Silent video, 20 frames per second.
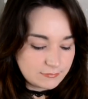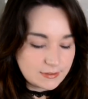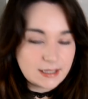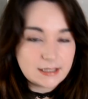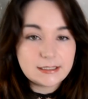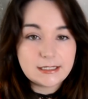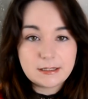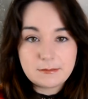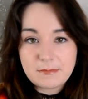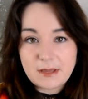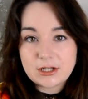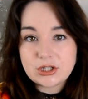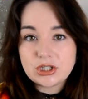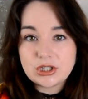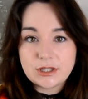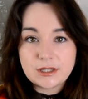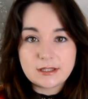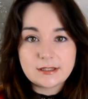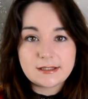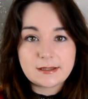they did
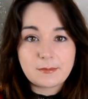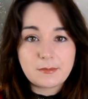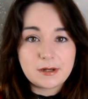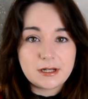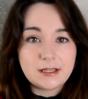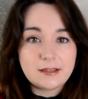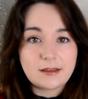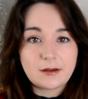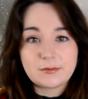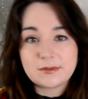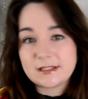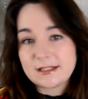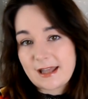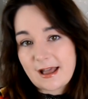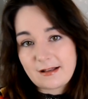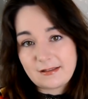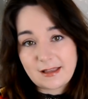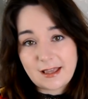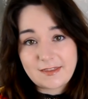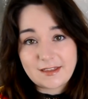mention somebody that was an
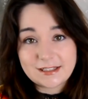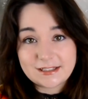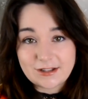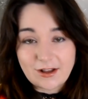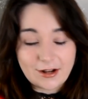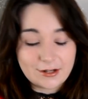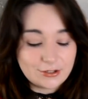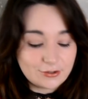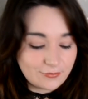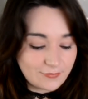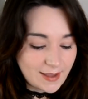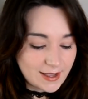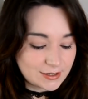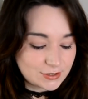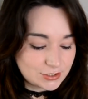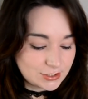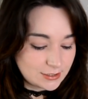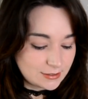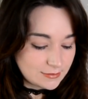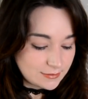ally that's not in your
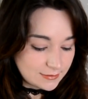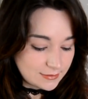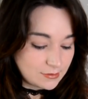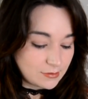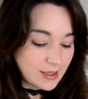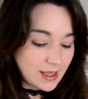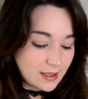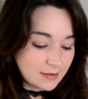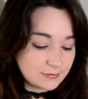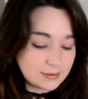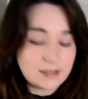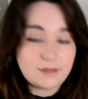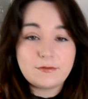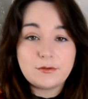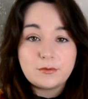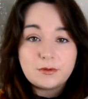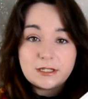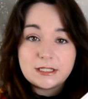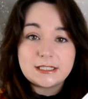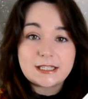faction, they'll give
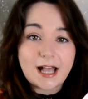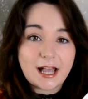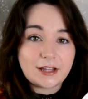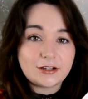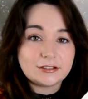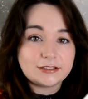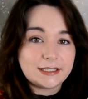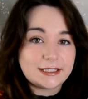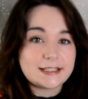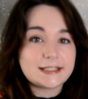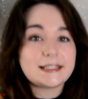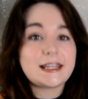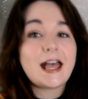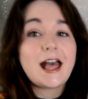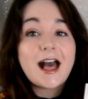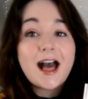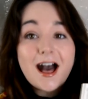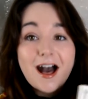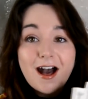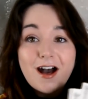you an entire list
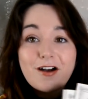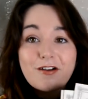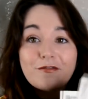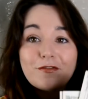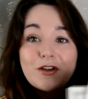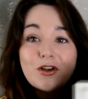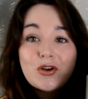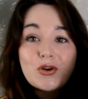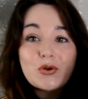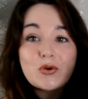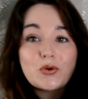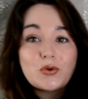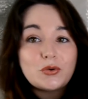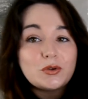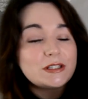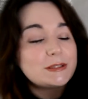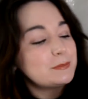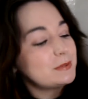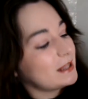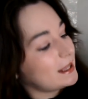of who
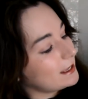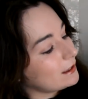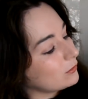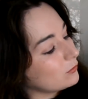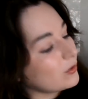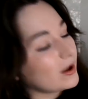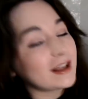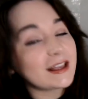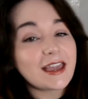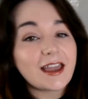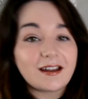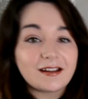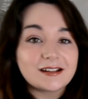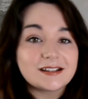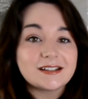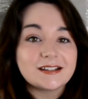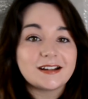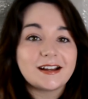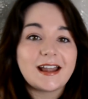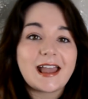is playing what
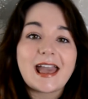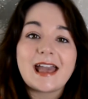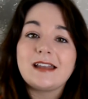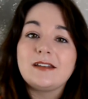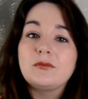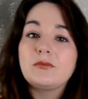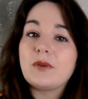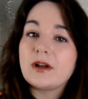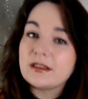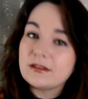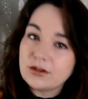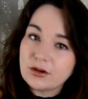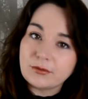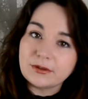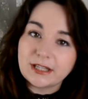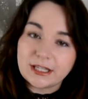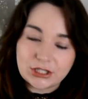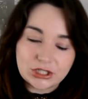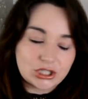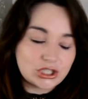character and what your
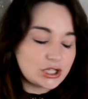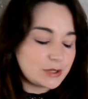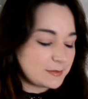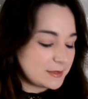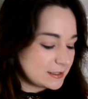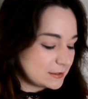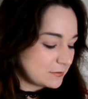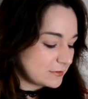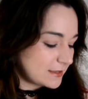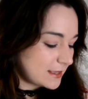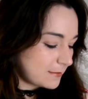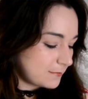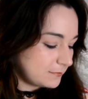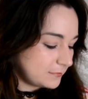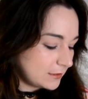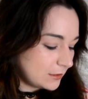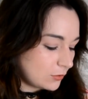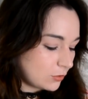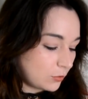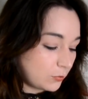relationship is with them,
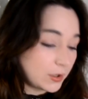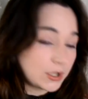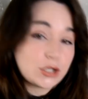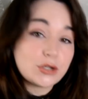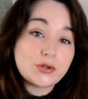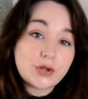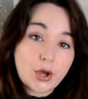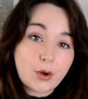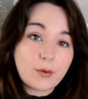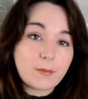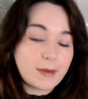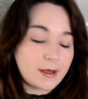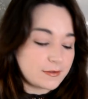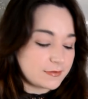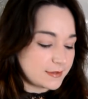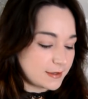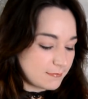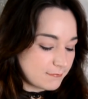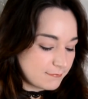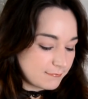or what you know
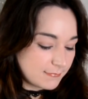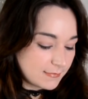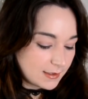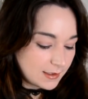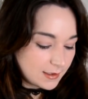about them.